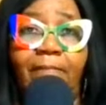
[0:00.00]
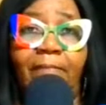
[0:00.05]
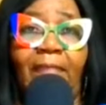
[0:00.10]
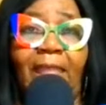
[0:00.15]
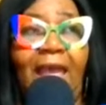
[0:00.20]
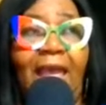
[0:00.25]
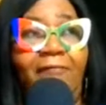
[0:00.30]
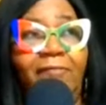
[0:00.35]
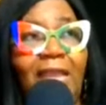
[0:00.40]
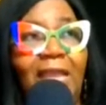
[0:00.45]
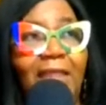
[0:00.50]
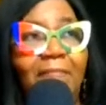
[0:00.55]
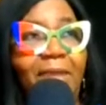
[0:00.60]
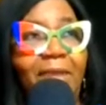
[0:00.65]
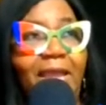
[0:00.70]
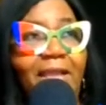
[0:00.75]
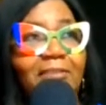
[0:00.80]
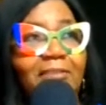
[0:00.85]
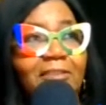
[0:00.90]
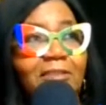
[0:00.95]
Have they
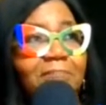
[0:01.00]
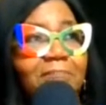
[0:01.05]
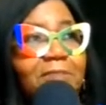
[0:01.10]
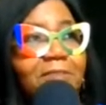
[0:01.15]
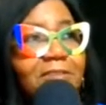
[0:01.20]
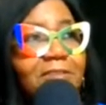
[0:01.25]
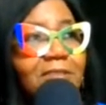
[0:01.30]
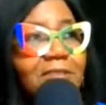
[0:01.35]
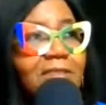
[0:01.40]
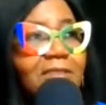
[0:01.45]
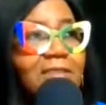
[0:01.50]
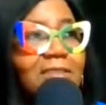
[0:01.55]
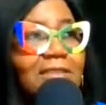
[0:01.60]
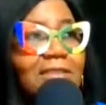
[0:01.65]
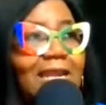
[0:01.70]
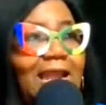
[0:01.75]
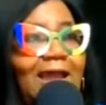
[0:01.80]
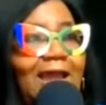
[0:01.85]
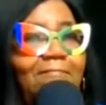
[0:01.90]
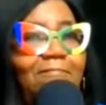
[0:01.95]
made some decision
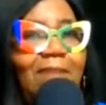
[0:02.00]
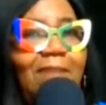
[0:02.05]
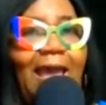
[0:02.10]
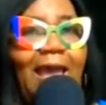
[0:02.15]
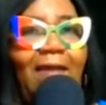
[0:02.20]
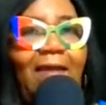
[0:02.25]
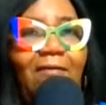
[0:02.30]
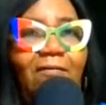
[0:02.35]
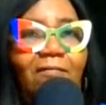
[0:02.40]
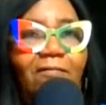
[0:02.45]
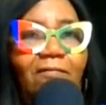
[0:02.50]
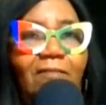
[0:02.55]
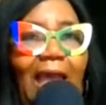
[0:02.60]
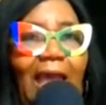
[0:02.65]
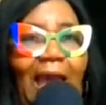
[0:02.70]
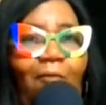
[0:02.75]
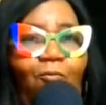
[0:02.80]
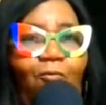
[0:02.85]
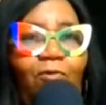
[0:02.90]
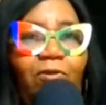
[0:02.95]
that
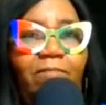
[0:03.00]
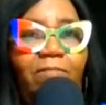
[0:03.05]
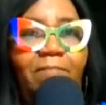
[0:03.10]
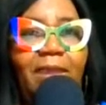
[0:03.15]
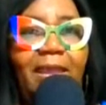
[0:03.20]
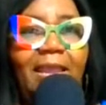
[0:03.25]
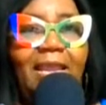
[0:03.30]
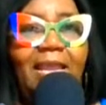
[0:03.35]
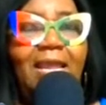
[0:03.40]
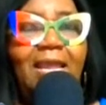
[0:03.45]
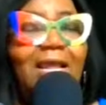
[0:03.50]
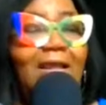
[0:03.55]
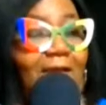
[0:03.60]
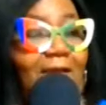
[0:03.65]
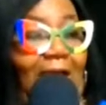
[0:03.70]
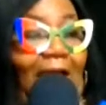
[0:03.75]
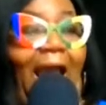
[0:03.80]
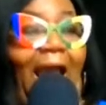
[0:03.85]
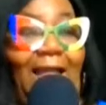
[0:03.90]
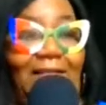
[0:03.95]
I wouldn't make?
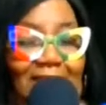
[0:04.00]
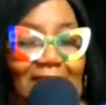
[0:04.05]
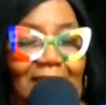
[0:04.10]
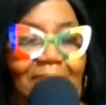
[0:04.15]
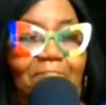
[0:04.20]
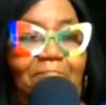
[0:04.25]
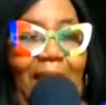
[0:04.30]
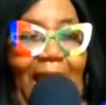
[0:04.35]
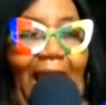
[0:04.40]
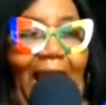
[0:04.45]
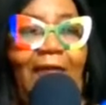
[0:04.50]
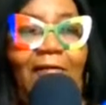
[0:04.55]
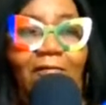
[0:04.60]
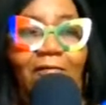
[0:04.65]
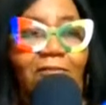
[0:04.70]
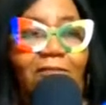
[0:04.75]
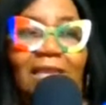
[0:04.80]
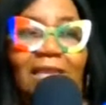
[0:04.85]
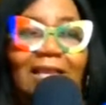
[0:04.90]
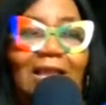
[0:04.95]
I
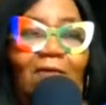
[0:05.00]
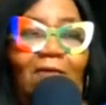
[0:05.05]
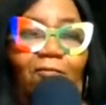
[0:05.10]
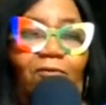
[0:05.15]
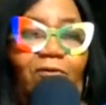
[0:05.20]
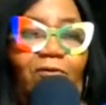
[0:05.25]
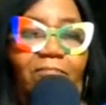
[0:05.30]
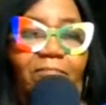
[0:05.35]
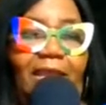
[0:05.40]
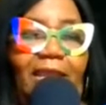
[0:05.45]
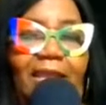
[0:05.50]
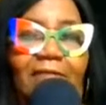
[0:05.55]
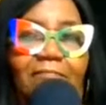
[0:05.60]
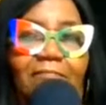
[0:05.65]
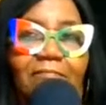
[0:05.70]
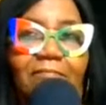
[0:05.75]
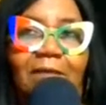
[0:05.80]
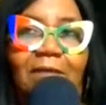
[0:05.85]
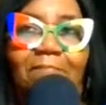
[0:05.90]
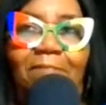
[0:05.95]
don't think I would have made
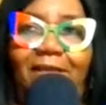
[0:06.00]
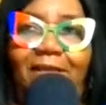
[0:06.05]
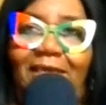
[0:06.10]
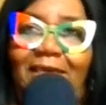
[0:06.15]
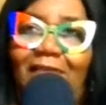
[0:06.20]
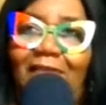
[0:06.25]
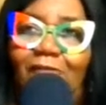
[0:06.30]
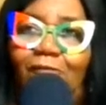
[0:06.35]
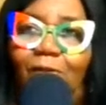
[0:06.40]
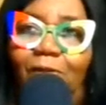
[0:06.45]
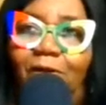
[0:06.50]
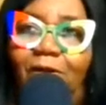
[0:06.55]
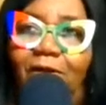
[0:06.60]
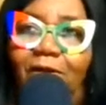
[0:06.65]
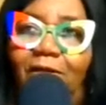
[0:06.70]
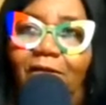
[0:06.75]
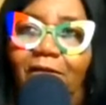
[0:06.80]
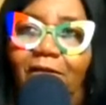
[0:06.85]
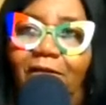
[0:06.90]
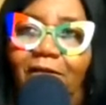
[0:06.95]
them. But guess
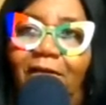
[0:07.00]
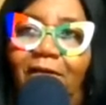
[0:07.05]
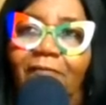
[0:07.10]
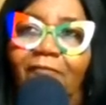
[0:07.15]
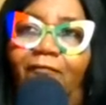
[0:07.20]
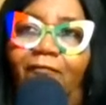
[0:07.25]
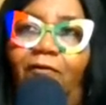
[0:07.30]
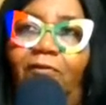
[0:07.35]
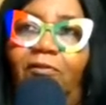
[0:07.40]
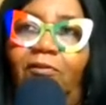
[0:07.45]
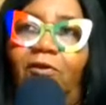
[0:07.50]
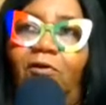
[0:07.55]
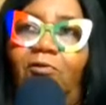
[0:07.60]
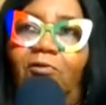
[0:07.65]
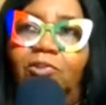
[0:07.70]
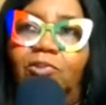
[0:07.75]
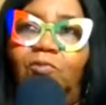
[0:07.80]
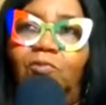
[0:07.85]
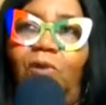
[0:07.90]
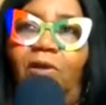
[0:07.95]
what? For
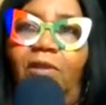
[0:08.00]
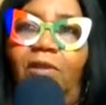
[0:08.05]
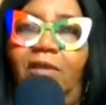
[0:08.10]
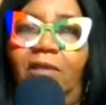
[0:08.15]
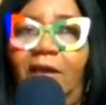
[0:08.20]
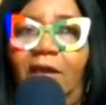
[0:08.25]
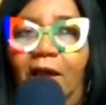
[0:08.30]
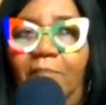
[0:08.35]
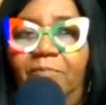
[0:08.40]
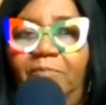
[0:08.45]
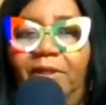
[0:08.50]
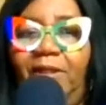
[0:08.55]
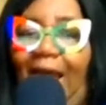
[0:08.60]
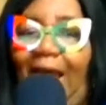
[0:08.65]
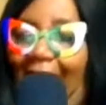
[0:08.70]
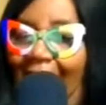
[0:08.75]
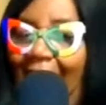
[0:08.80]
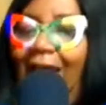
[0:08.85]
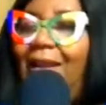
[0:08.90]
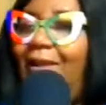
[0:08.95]
those who are incontinent,
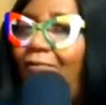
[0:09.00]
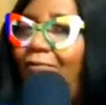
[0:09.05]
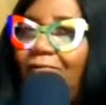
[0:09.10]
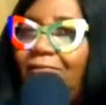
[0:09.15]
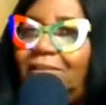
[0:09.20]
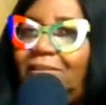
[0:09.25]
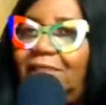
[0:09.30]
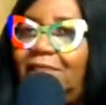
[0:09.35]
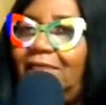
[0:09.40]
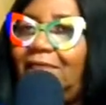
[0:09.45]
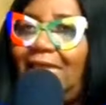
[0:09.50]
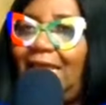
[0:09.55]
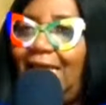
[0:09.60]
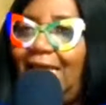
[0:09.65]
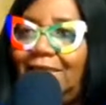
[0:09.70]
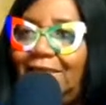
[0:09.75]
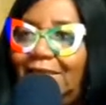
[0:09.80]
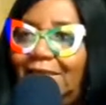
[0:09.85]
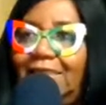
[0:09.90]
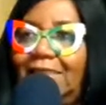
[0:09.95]
I don't sit in
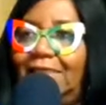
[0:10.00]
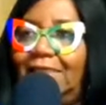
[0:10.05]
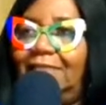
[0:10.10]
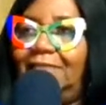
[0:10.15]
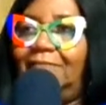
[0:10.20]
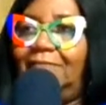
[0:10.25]
that seat.